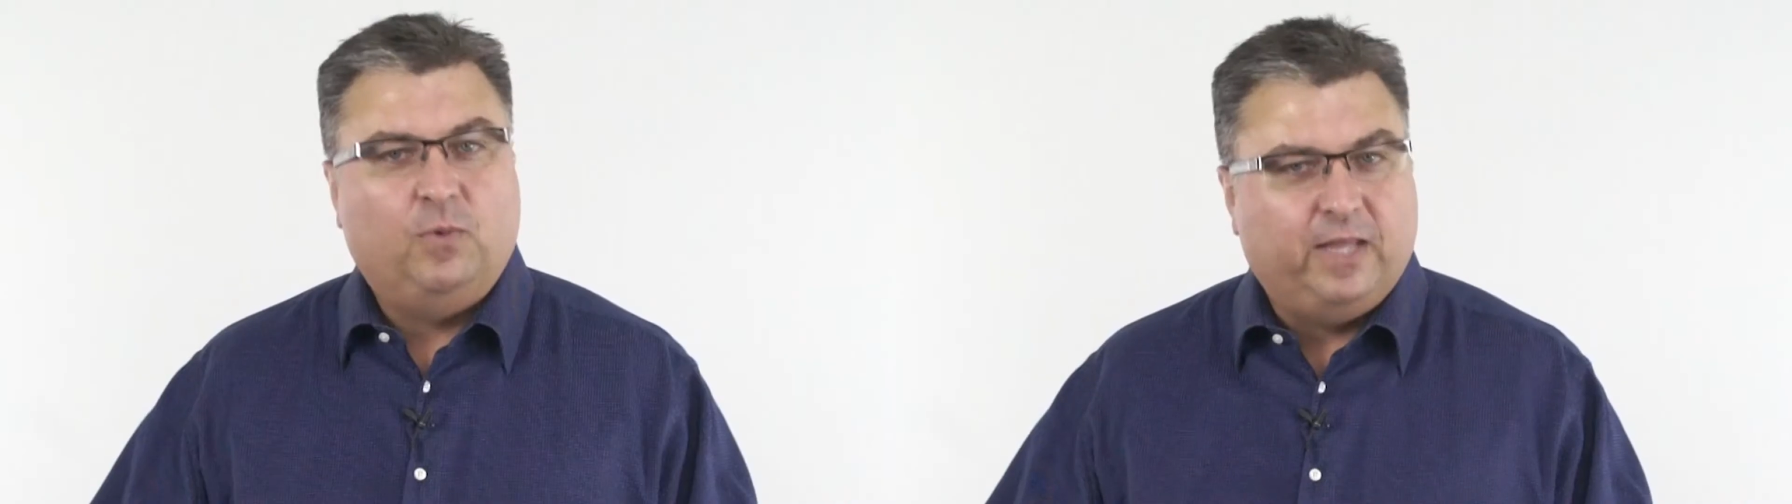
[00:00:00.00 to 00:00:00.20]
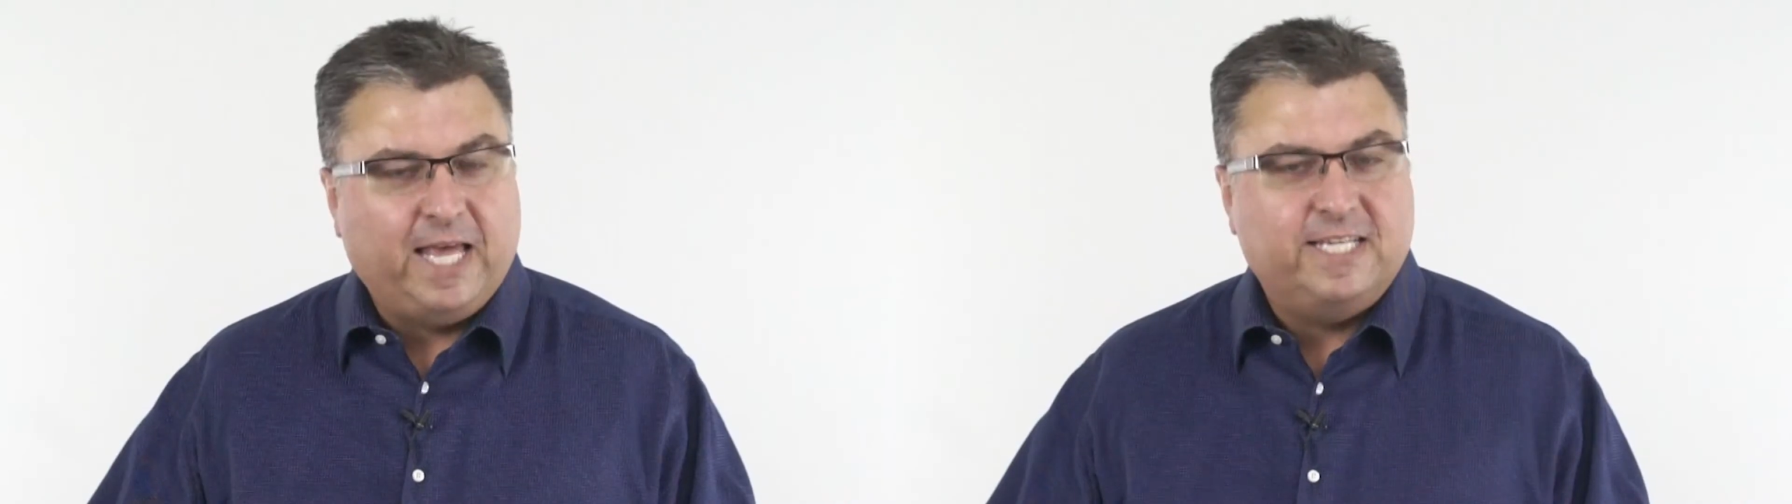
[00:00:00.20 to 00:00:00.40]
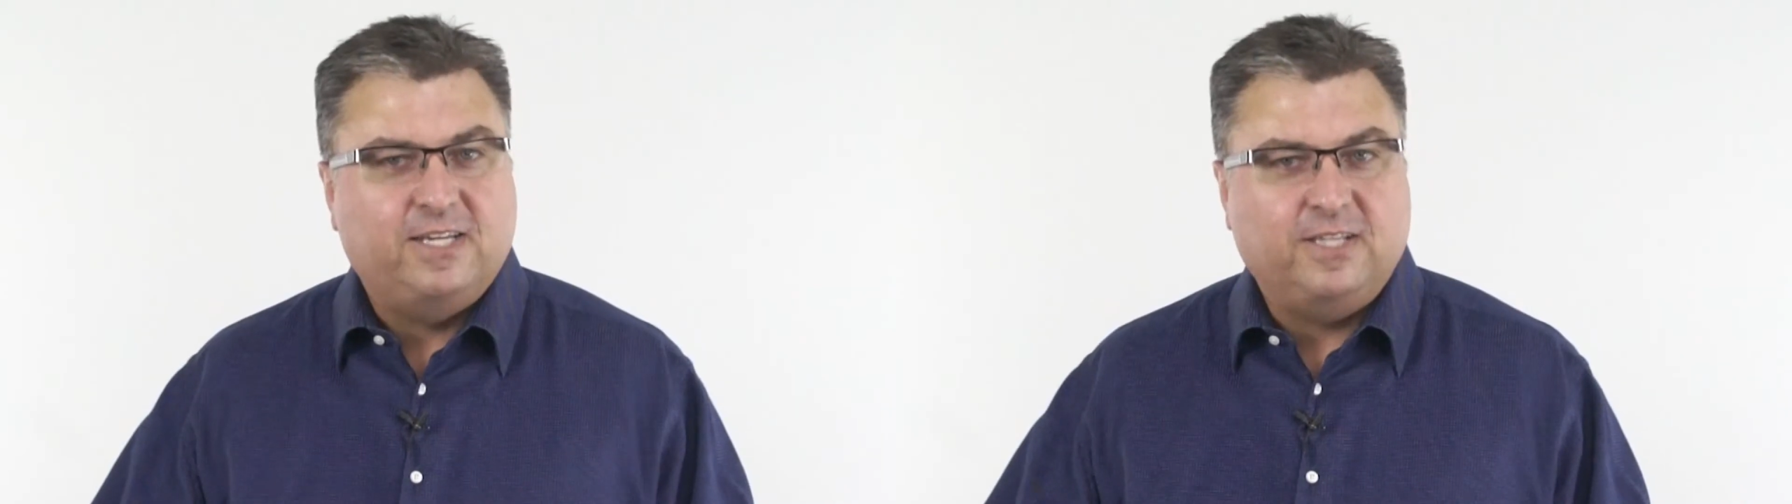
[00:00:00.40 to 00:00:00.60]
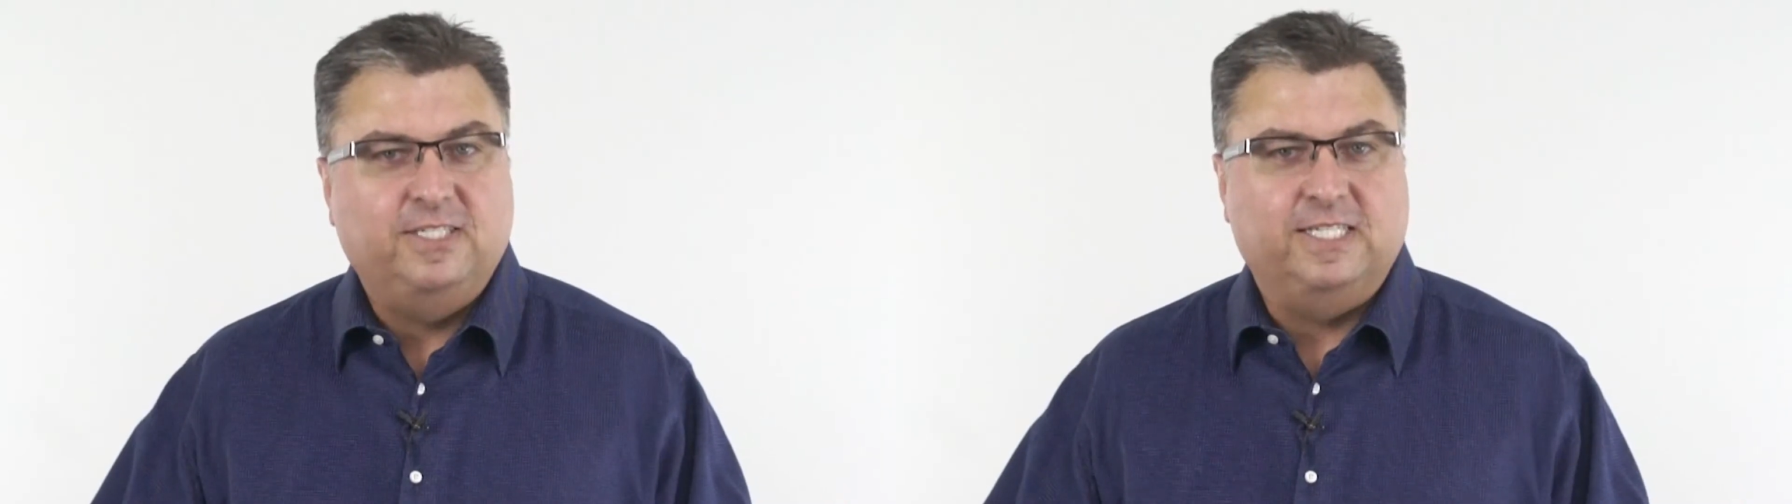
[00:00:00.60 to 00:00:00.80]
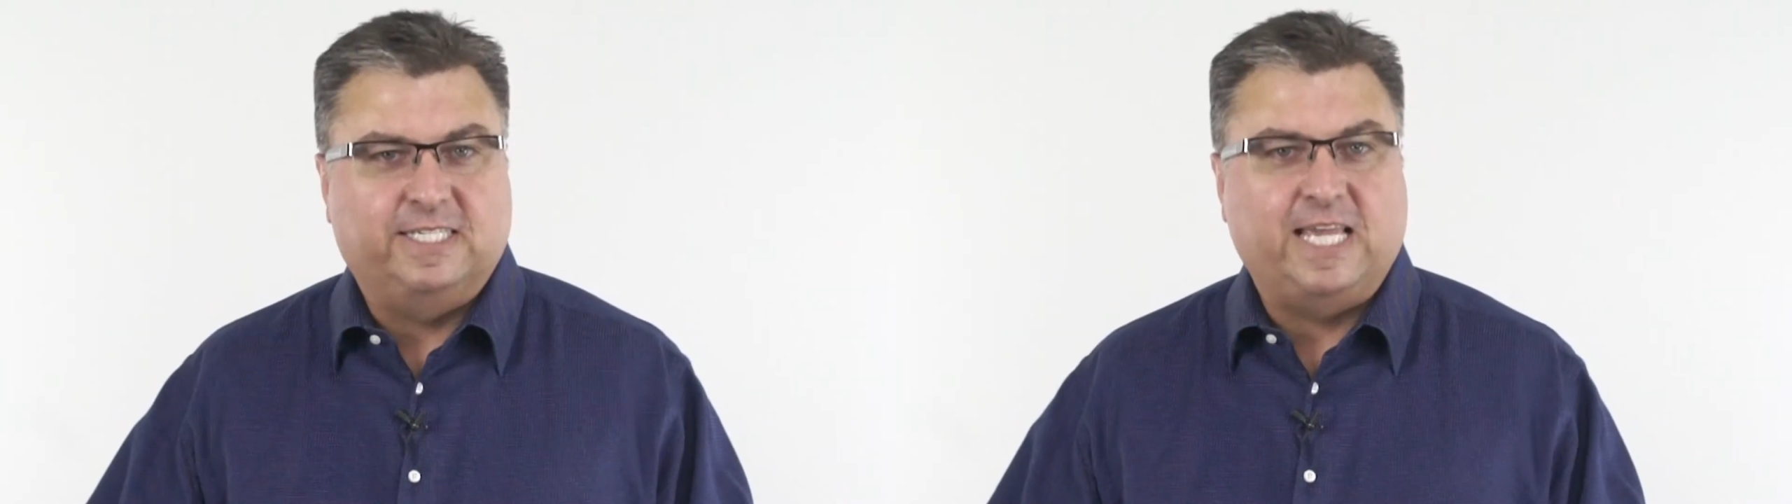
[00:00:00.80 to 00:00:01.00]
And while that
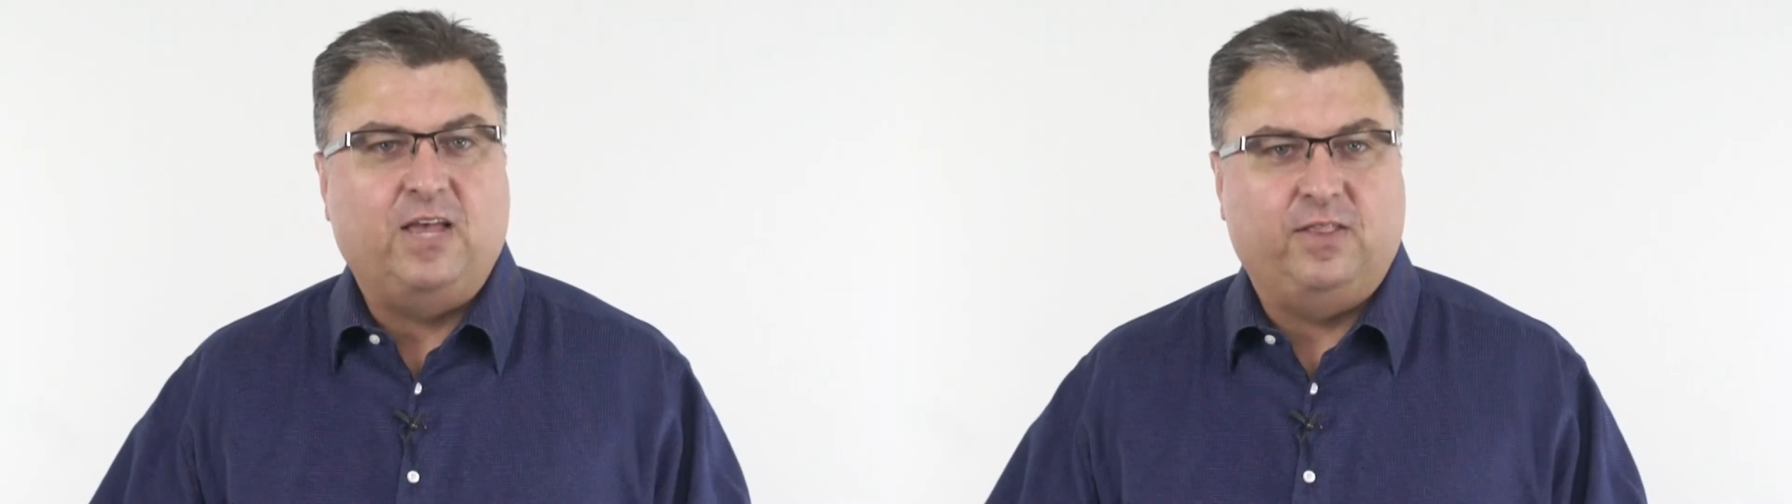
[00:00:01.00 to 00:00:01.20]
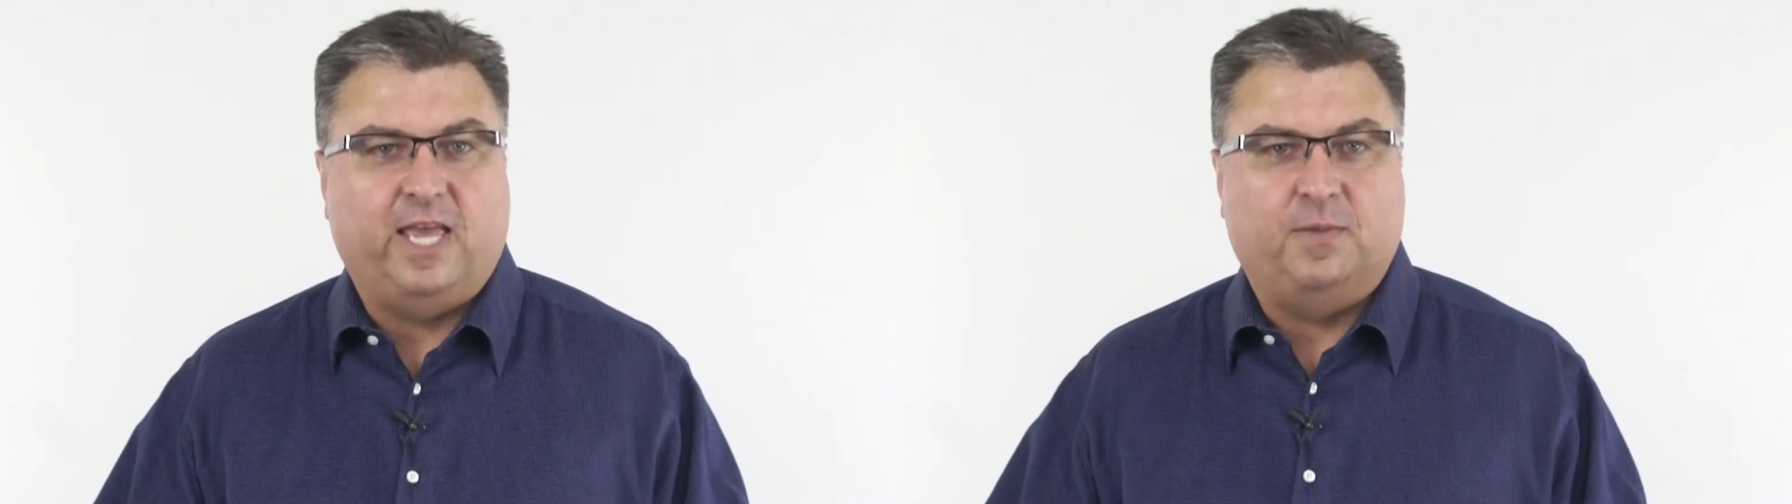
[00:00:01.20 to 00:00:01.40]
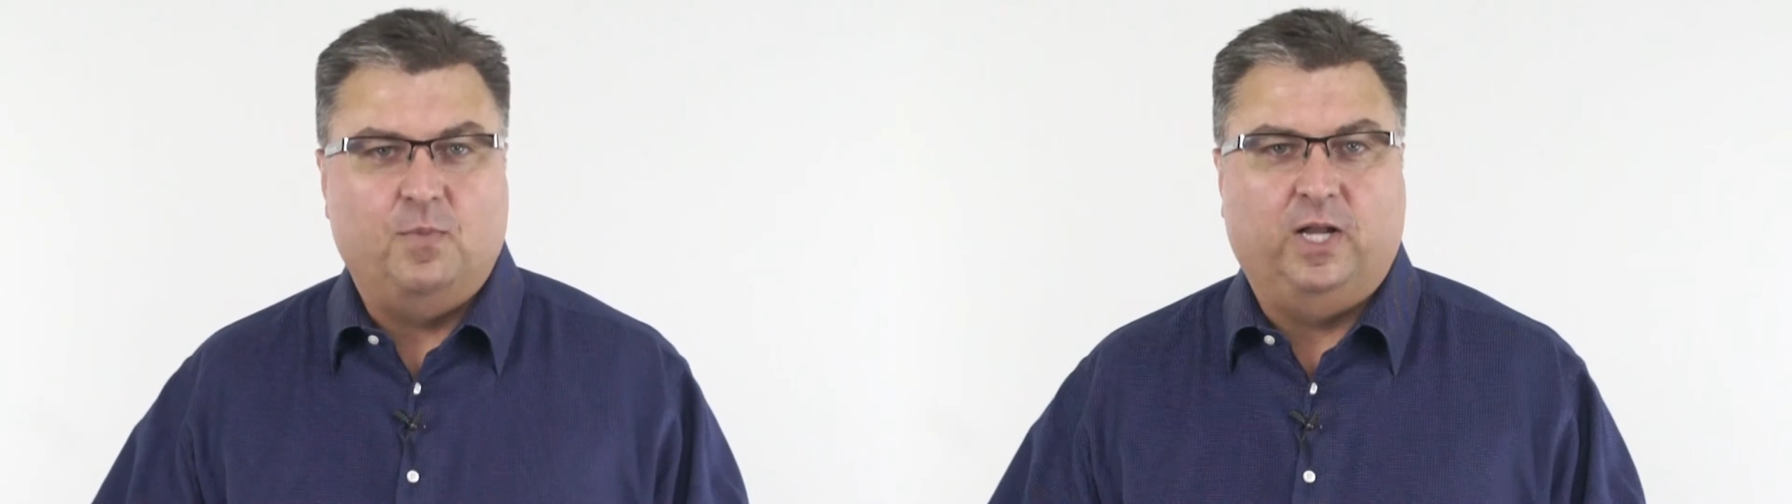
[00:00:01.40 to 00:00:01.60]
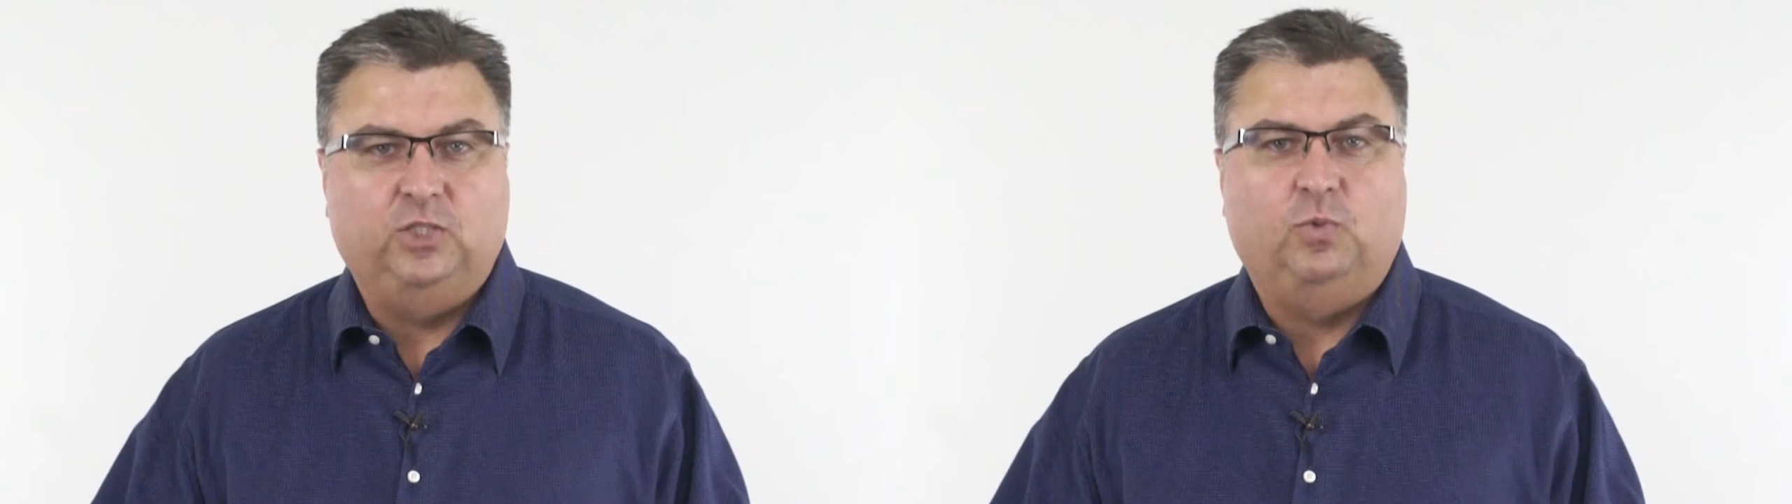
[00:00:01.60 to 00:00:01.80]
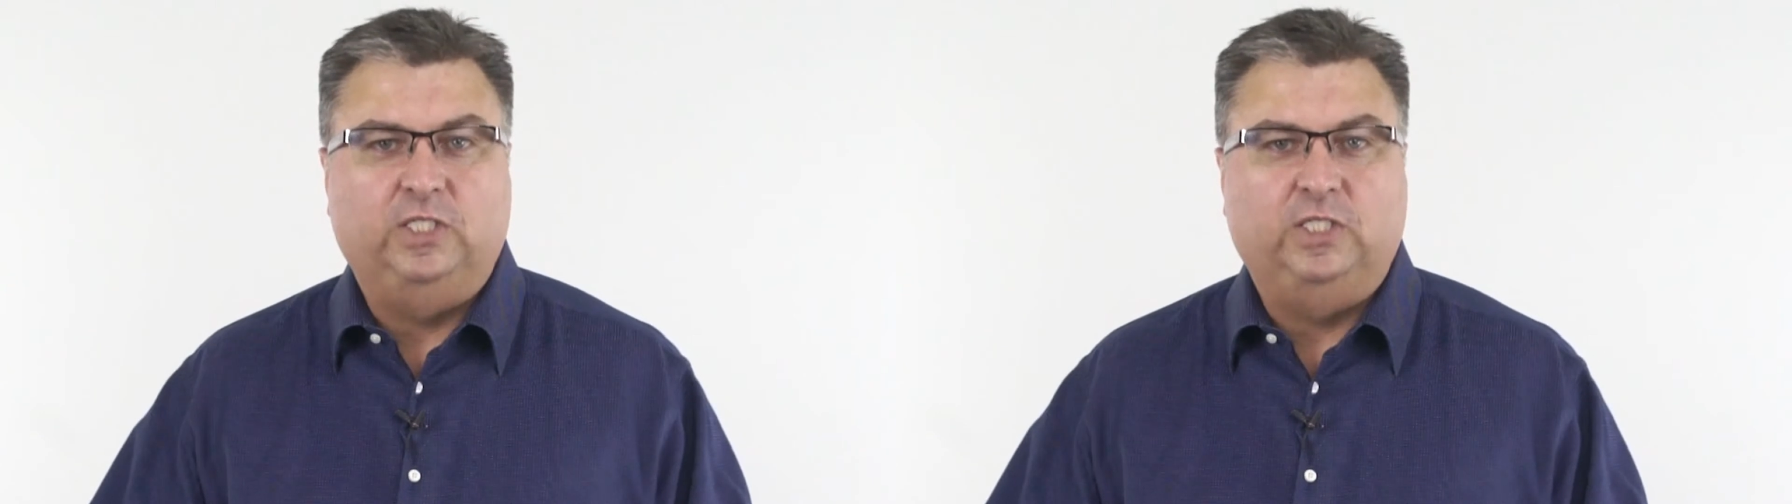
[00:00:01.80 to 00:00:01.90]
doesn't sound like much,